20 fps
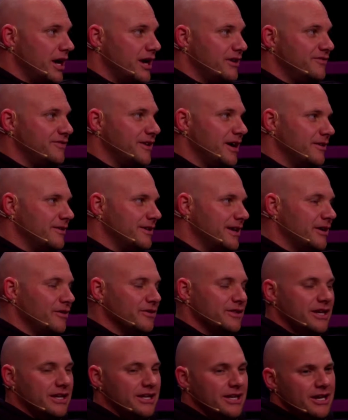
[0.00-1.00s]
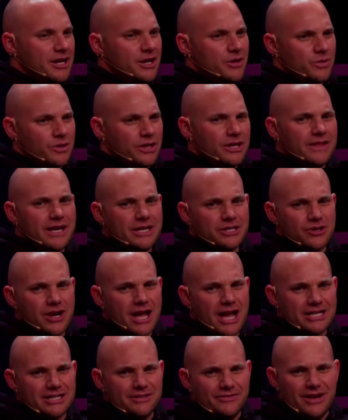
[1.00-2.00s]
and found out that really that
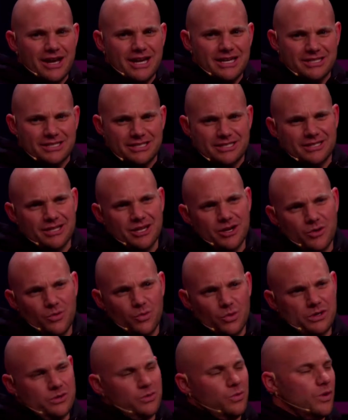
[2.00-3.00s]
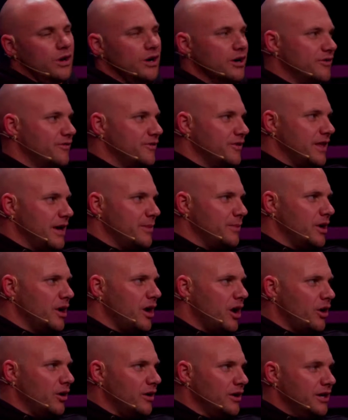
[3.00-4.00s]
track device wouldn't work for them at
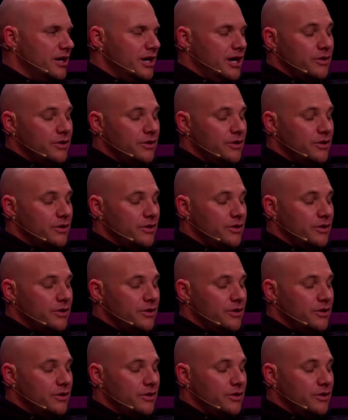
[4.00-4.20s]
all.